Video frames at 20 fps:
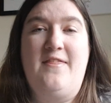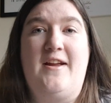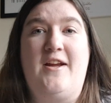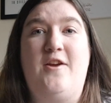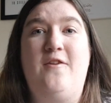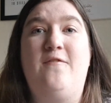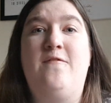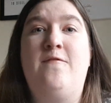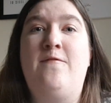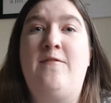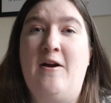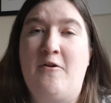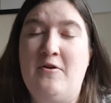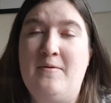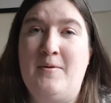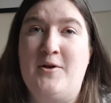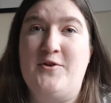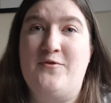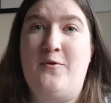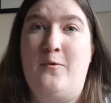Thank you
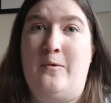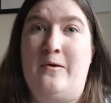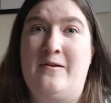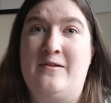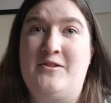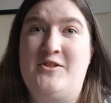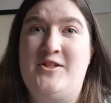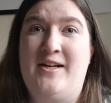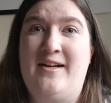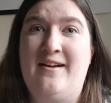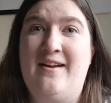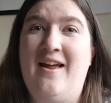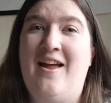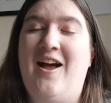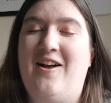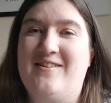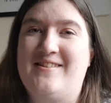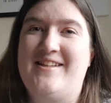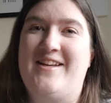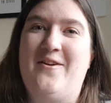very much for watching.
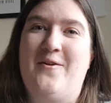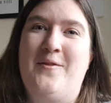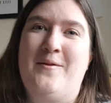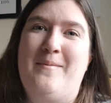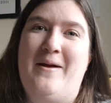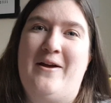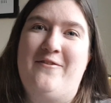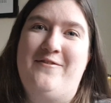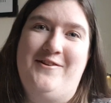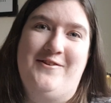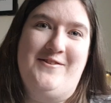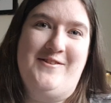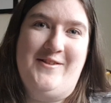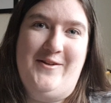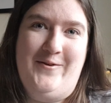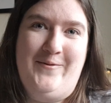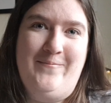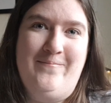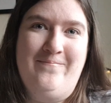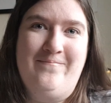I'll see you on the battlefield
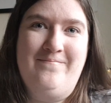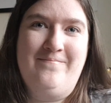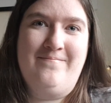soon.